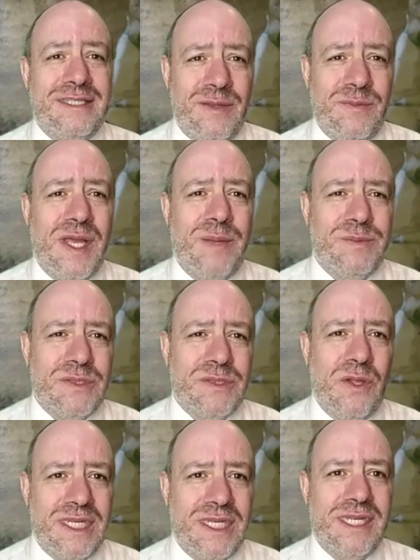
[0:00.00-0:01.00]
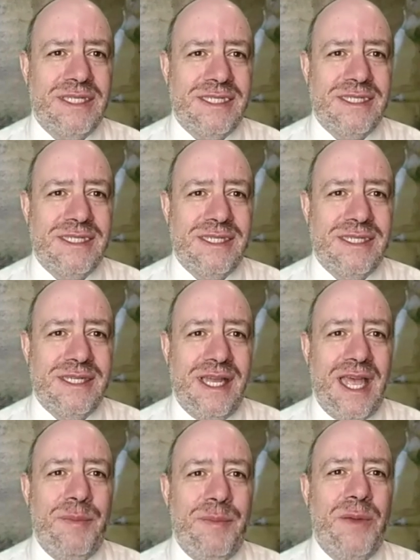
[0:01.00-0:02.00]
sometimes loneliness.
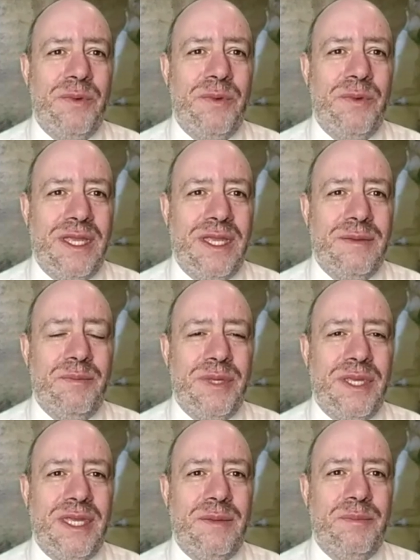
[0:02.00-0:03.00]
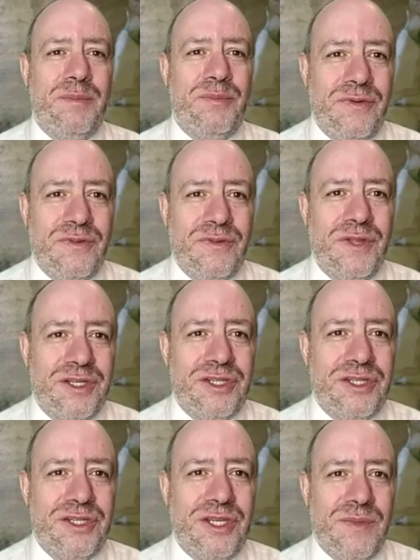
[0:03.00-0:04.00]
And may we be
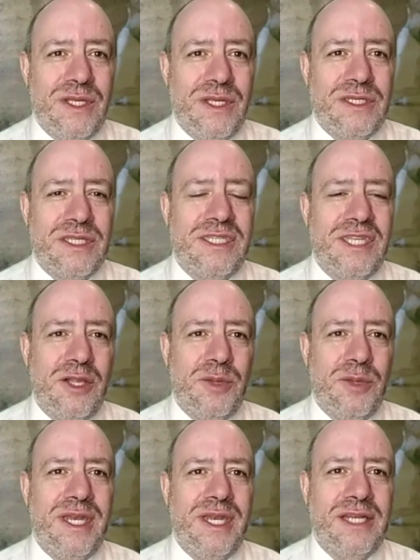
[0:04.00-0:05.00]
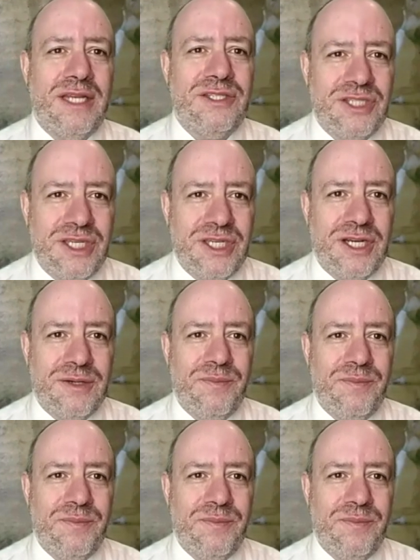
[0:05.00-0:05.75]
privileged to celebrate next year,